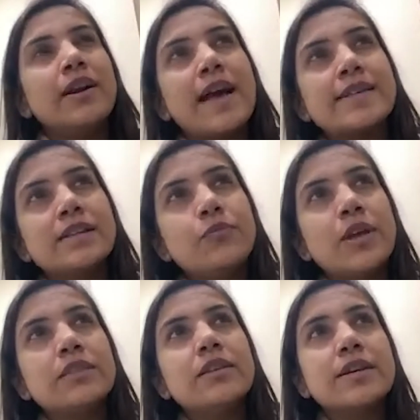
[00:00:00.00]
And as and
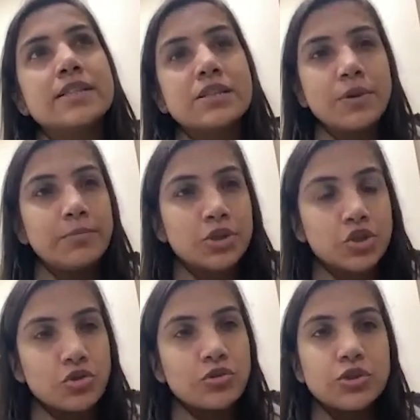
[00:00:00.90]
when the customer
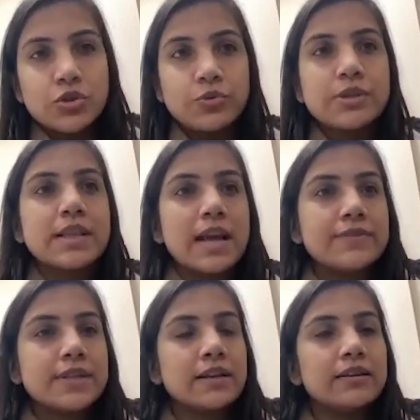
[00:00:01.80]
matures through his life
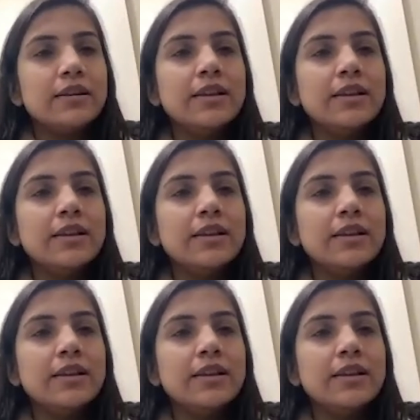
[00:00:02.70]
cycle,